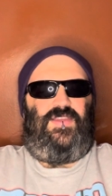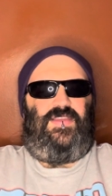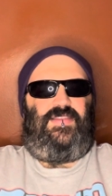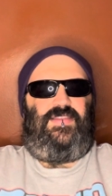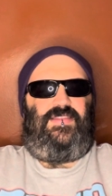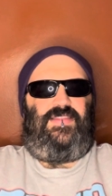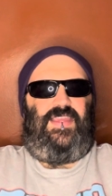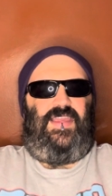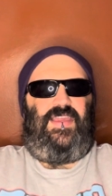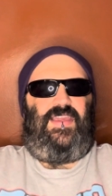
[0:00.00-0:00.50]
has
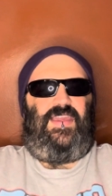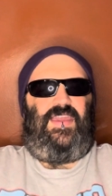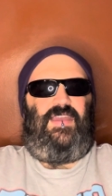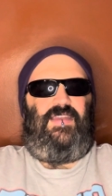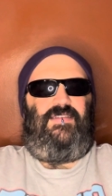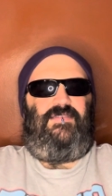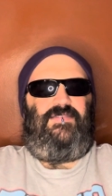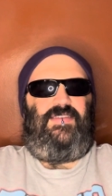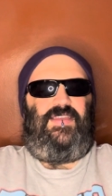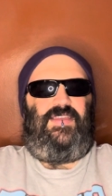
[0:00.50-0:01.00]
to take
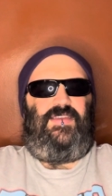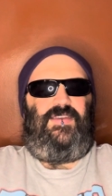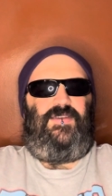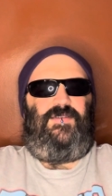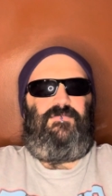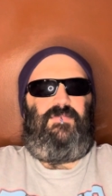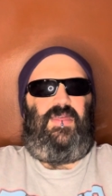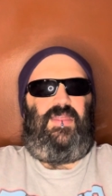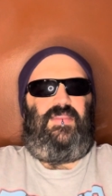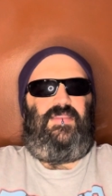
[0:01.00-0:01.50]
care of
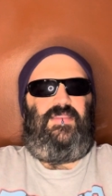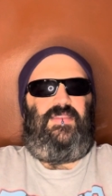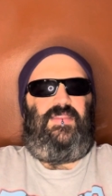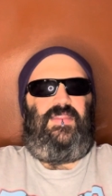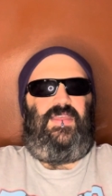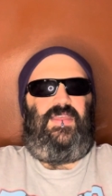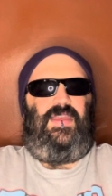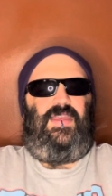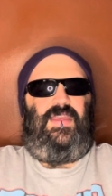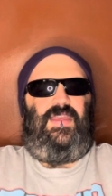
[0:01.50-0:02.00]
him. And
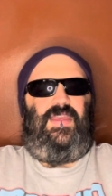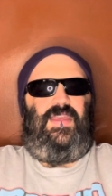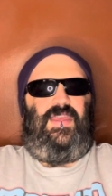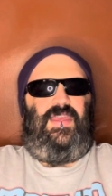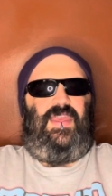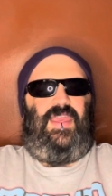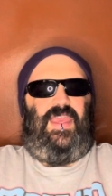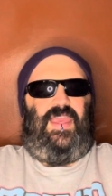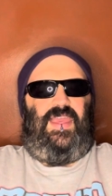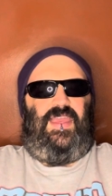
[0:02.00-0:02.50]

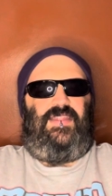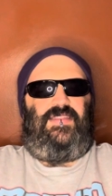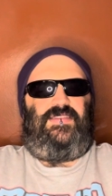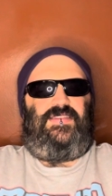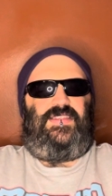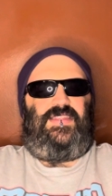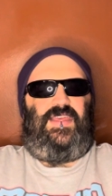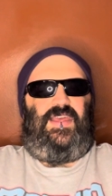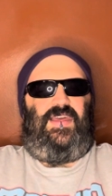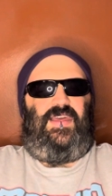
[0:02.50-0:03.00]

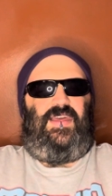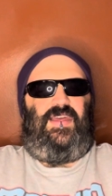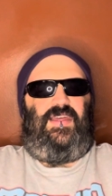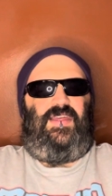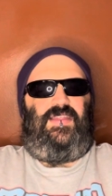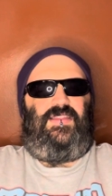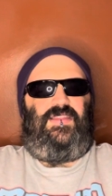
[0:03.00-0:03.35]
and uh,